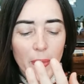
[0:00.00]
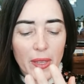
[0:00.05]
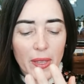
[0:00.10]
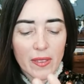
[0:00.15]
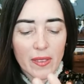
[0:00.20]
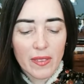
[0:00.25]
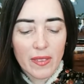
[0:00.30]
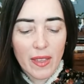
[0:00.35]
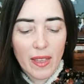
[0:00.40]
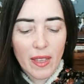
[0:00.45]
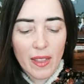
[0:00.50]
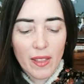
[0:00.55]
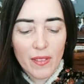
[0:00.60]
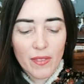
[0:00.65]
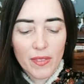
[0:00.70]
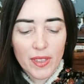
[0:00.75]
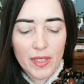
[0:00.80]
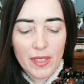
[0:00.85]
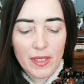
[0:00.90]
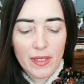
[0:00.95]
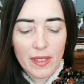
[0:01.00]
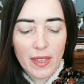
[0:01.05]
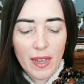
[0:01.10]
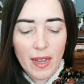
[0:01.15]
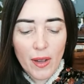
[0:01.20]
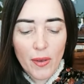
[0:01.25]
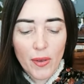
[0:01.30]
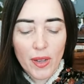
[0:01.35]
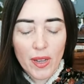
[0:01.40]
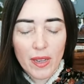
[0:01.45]
itself than the
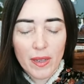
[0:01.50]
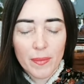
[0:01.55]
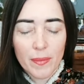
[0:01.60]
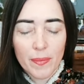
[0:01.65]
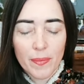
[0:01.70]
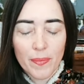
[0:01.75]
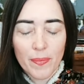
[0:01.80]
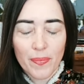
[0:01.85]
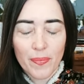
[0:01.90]
outcome.